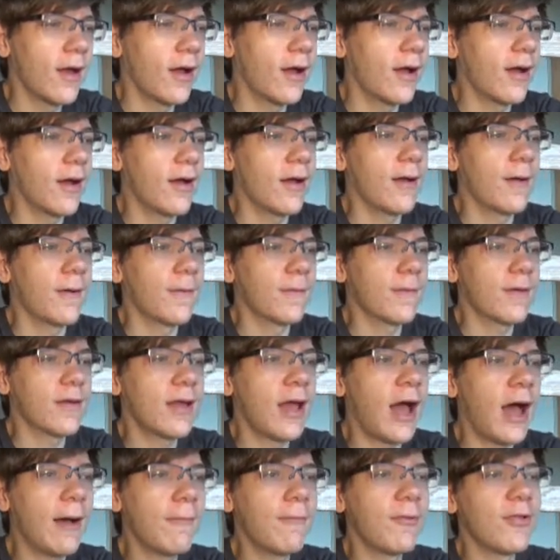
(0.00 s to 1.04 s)

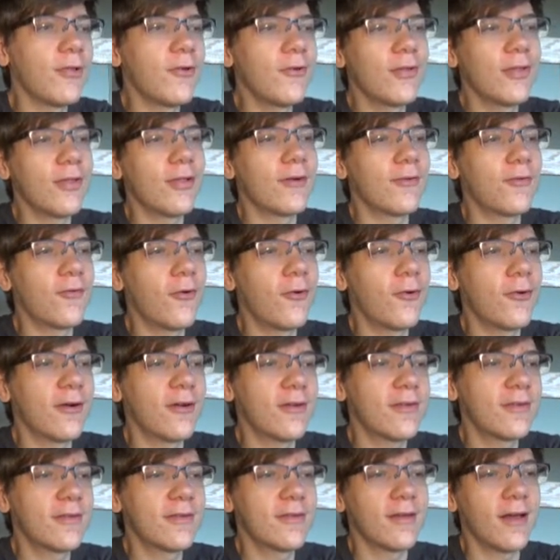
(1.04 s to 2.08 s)
Caballero, of
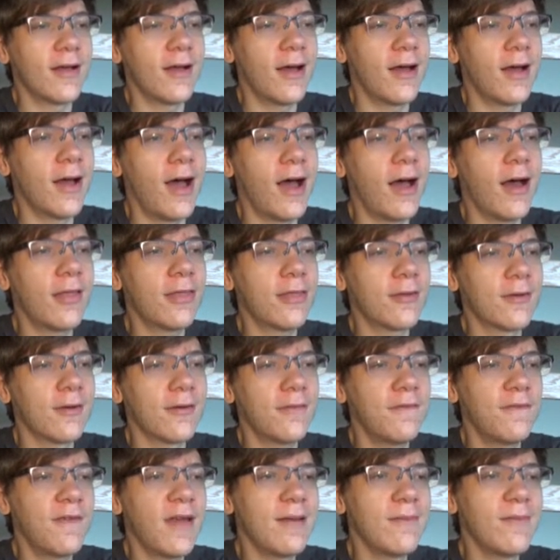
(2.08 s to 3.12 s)
course, author of
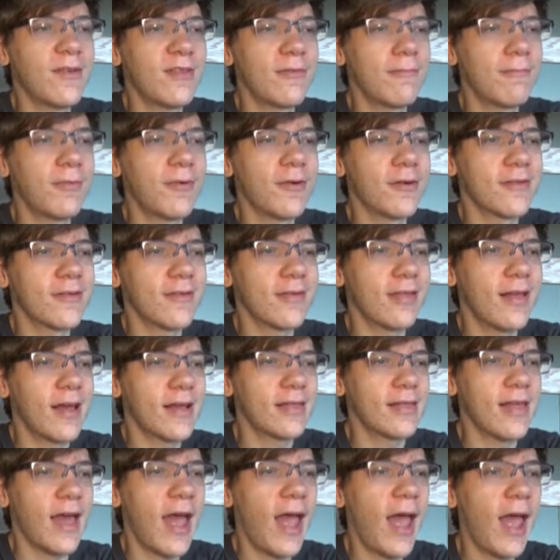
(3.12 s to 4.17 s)
famous books
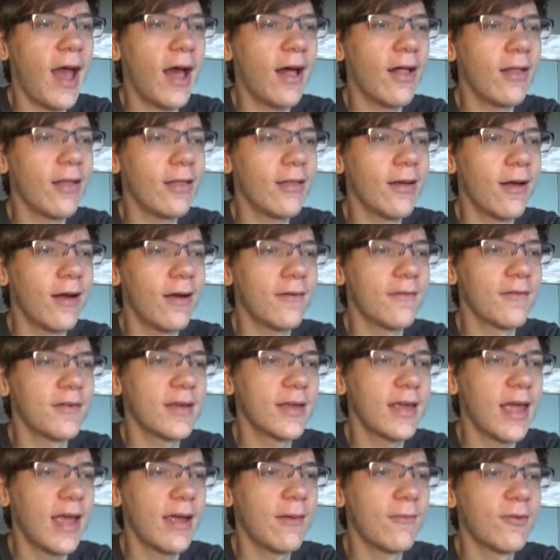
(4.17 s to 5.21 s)
like The Hell
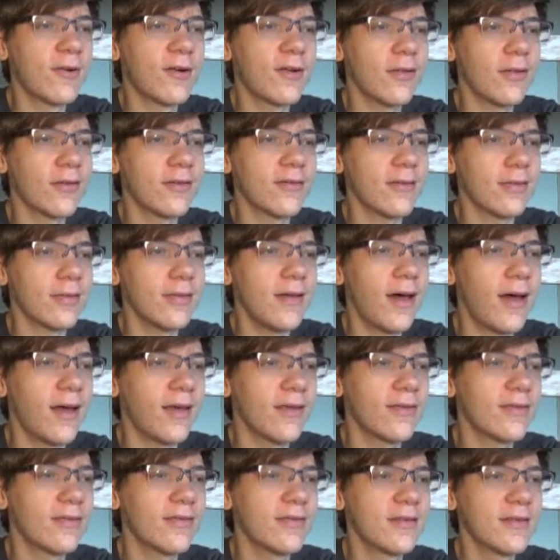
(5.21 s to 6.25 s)
of Gabriel's
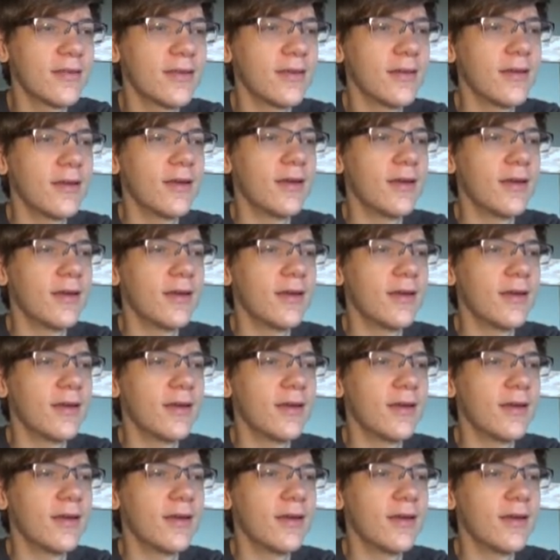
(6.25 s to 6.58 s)
Lust,